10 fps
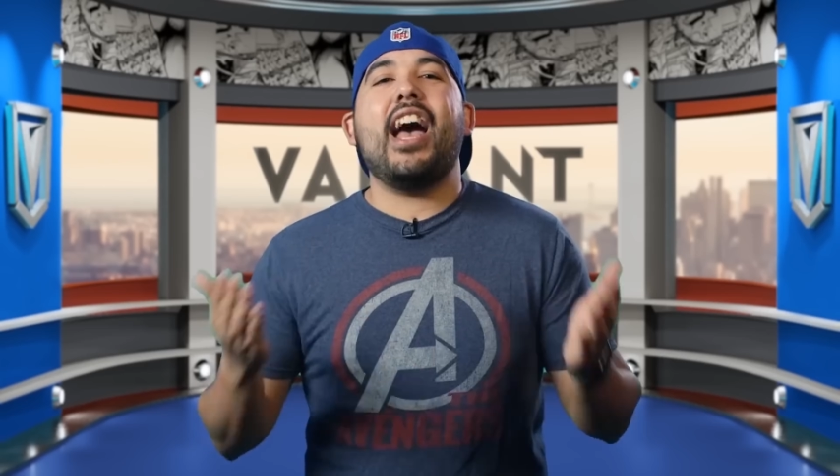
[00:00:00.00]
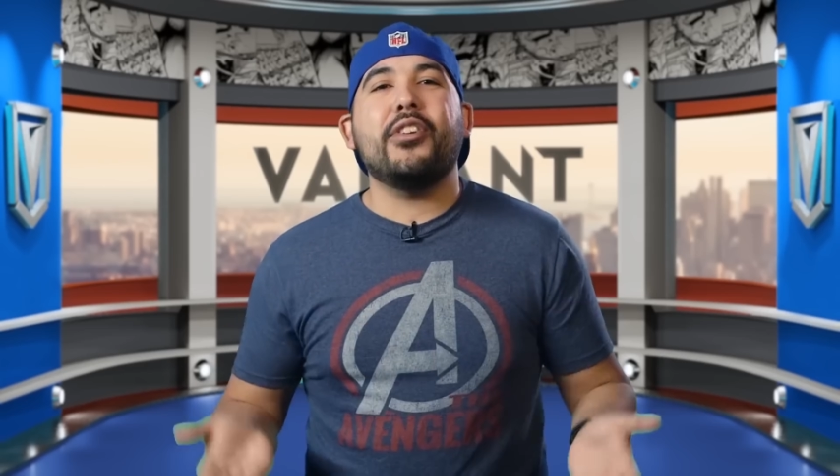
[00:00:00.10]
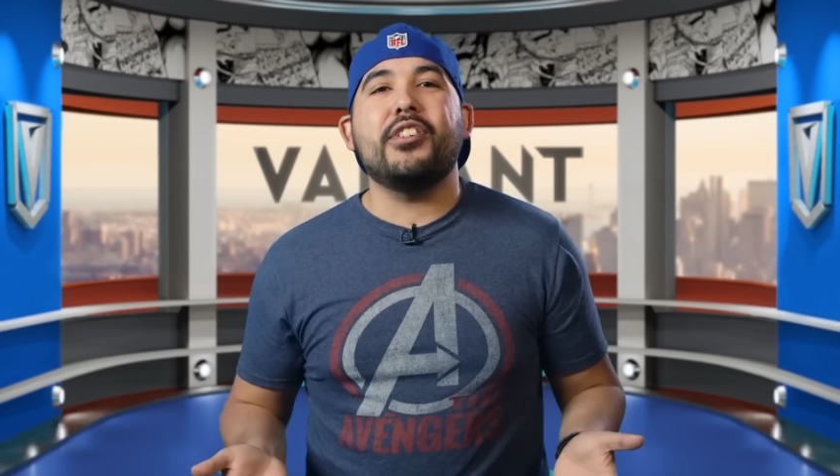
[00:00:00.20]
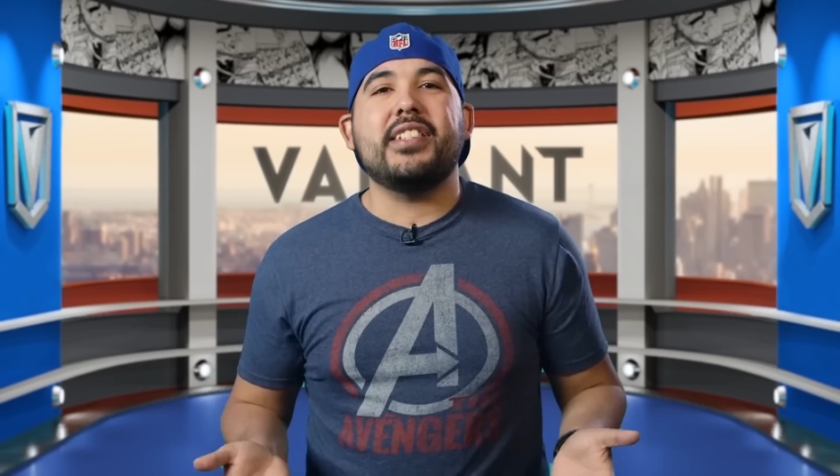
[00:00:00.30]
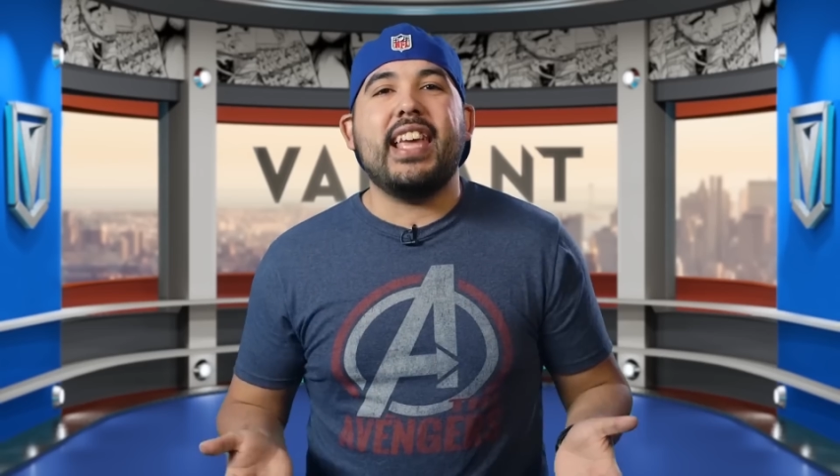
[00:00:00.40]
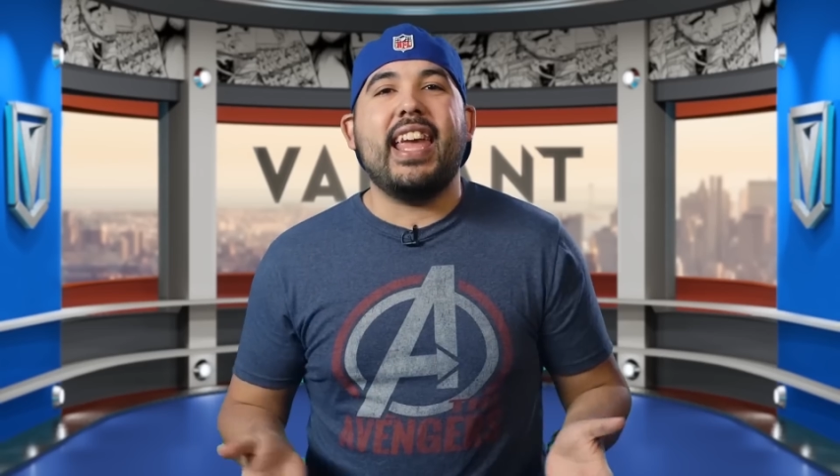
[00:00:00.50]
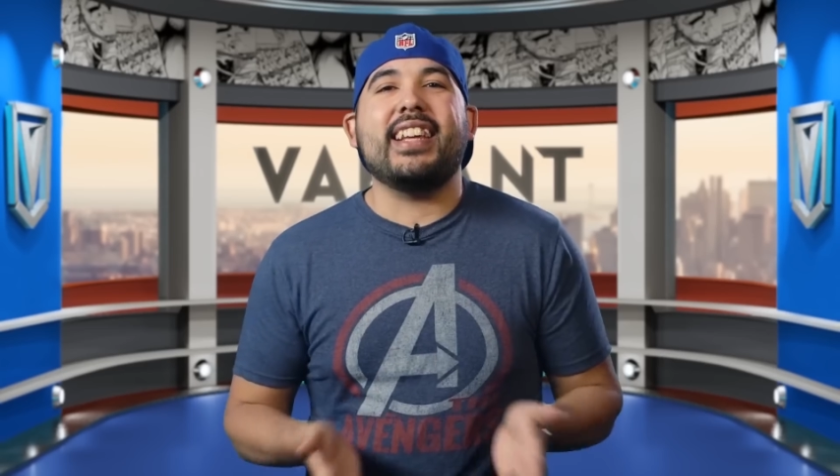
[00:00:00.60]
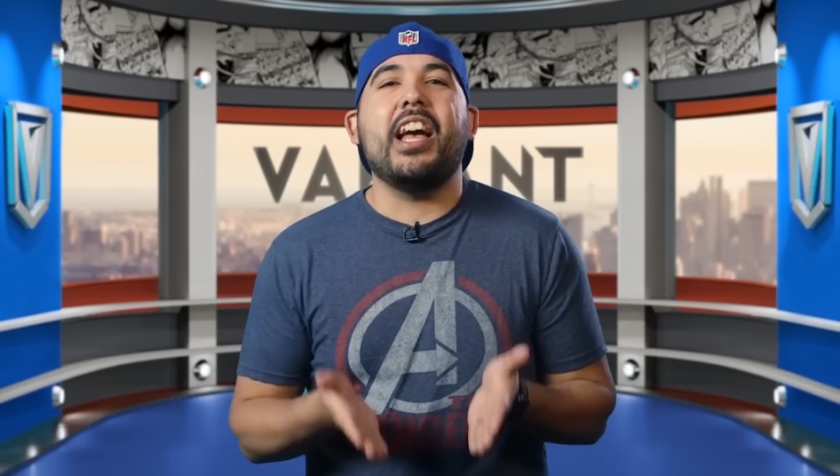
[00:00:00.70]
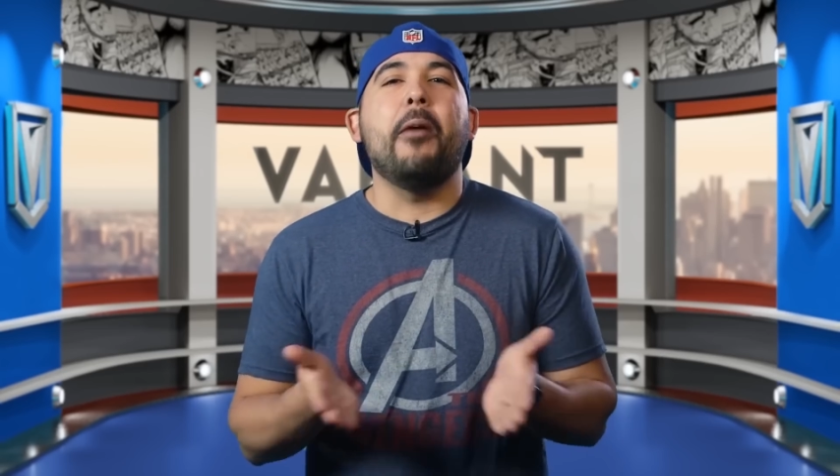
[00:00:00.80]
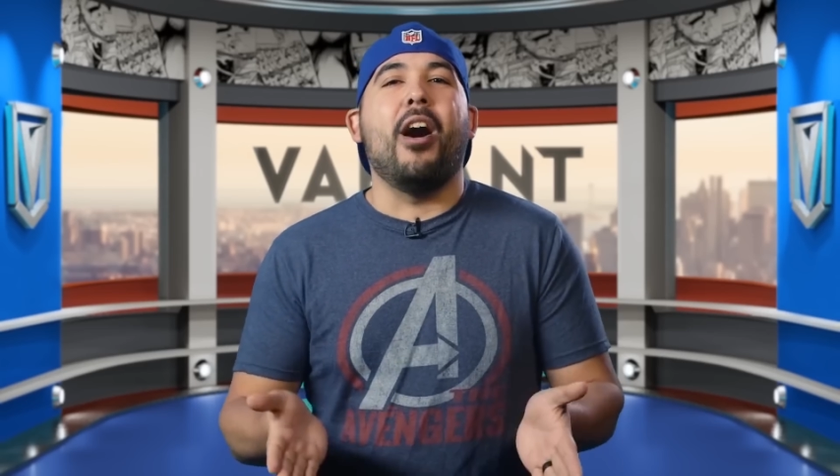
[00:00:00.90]
now you're
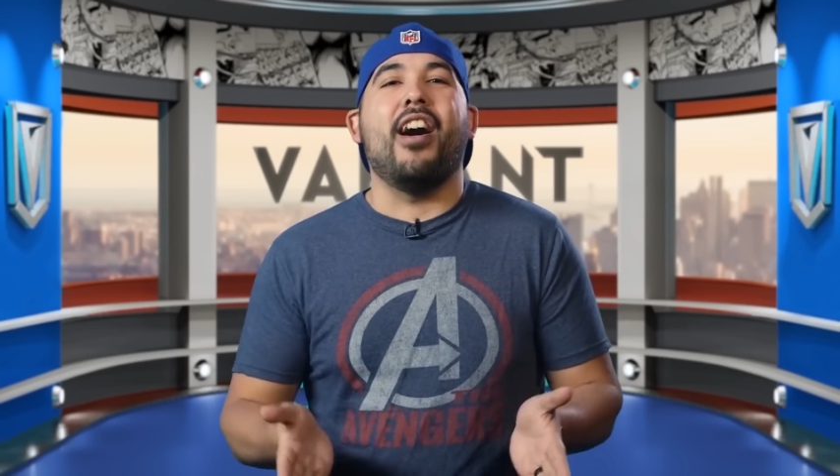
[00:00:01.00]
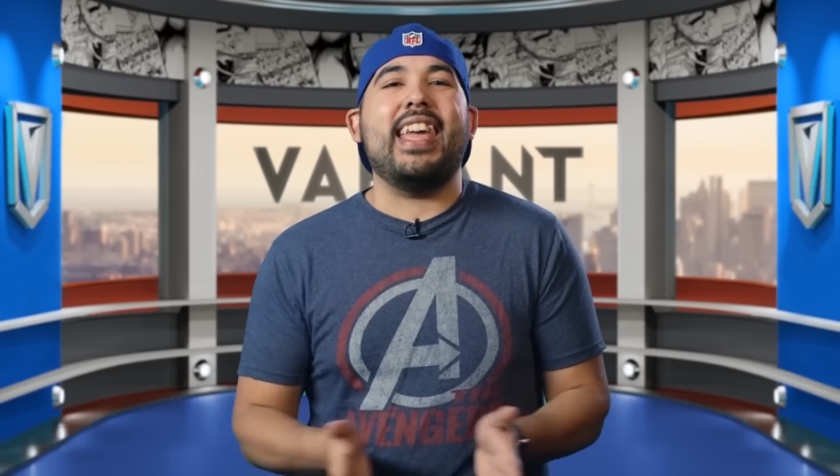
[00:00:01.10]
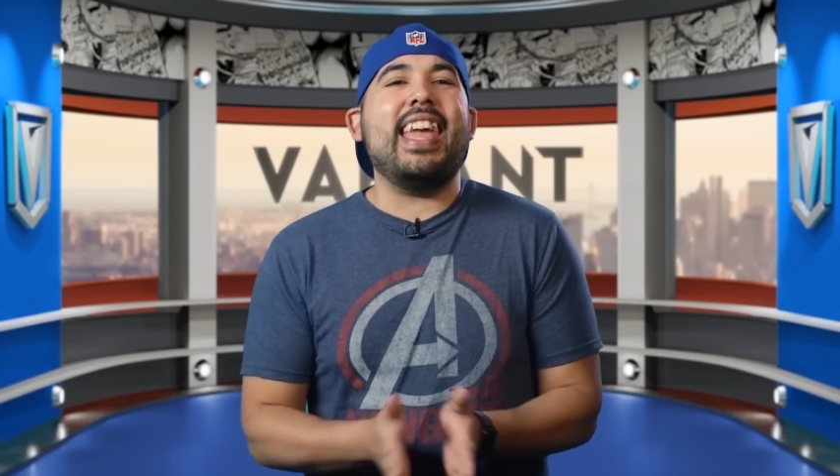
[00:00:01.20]
saying, come on,